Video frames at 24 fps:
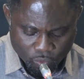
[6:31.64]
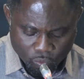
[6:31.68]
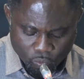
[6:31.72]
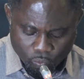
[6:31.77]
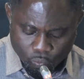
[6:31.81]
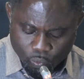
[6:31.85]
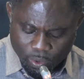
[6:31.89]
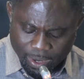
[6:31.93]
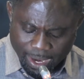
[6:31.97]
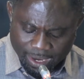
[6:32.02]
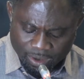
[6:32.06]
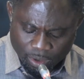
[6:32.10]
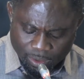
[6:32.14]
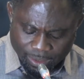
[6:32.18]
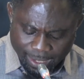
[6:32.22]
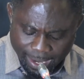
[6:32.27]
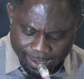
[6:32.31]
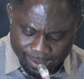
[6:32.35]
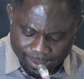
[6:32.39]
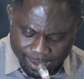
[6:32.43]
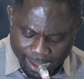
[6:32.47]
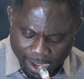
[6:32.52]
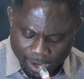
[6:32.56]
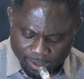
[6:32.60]
We cannot
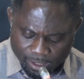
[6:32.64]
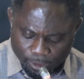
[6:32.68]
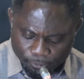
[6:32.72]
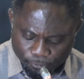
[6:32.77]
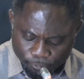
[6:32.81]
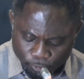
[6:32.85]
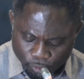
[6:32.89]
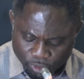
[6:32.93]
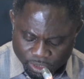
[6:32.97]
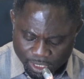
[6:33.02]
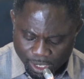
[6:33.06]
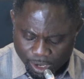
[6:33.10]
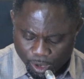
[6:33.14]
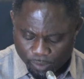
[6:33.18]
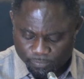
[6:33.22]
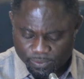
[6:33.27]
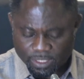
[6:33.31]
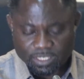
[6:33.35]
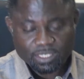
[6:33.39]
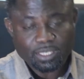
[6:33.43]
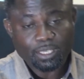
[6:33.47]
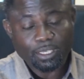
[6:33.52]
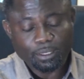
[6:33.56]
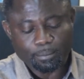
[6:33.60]
allow the future of
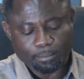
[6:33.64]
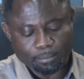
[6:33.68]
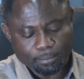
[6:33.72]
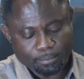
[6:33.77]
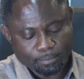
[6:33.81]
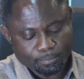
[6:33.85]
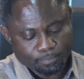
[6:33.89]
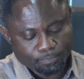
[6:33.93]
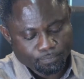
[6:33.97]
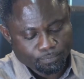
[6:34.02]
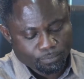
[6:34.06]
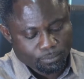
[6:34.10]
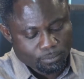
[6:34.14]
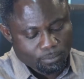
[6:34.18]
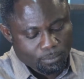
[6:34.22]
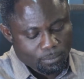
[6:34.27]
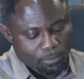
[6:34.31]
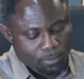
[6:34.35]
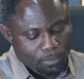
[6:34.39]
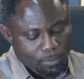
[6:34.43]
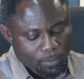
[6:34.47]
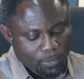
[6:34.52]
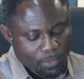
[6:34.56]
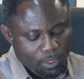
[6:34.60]
the scheme
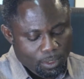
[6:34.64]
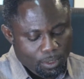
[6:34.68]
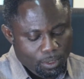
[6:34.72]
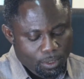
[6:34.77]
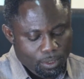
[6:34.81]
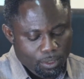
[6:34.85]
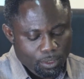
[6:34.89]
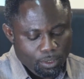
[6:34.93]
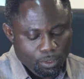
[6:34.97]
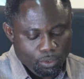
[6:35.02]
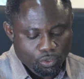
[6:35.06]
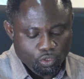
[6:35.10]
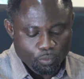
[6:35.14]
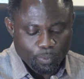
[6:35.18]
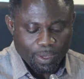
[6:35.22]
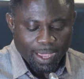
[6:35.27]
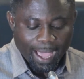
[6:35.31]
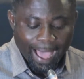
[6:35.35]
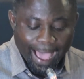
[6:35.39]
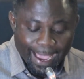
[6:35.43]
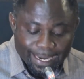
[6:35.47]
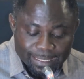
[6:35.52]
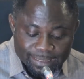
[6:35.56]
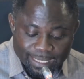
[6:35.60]
to be
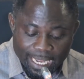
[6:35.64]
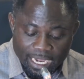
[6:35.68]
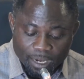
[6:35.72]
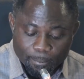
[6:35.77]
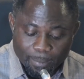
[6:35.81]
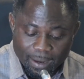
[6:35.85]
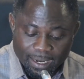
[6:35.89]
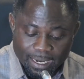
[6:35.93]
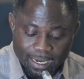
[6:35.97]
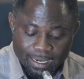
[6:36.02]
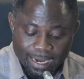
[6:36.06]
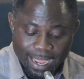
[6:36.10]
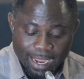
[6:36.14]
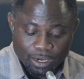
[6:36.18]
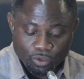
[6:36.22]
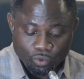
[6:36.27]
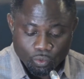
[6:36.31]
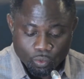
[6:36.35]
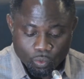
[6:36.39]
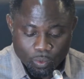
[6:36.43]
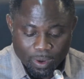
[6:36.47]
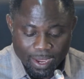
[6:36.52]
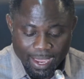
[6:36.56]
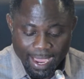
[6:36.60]
hijacked by
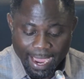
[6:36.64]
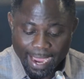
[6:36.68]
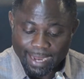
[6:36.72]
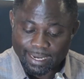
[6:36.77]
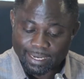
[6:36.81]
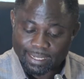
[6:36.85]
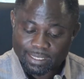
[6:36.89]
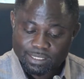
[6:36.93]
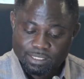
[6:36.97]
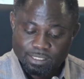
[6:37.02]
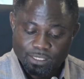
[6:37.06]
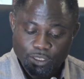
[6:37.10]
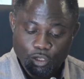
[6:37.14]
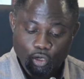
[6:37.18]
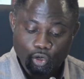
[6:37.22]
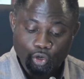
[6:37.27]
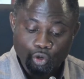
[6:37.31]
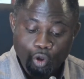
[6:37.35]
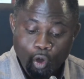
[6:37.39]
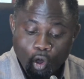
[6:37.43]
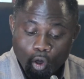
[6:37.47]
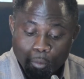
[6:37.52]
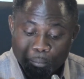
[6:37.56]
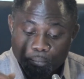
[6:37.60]
Addo and his
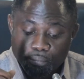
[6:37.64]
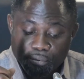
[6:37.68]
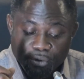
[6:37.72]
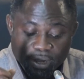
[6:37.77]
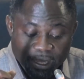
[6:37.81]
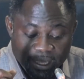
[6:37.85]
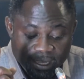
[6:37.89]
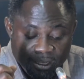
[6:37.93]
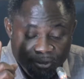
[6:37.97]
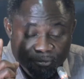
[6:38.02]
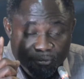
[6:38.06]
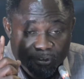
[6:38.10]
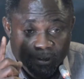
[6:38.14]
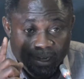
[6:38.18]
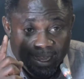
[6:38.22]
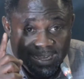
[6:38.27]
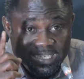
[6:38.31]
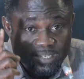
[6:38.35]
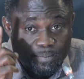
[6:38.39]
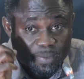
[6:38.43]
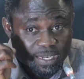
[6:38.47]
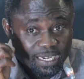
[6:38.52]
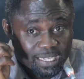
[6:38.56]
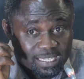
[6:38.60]
law-breaking
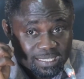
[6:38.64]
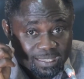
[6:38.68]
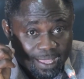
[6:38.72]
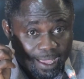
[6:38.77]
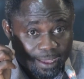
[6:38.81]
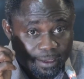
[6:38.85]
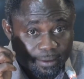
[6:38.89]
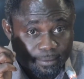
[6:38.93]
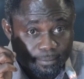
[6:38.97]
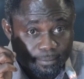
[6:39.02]
finance minister.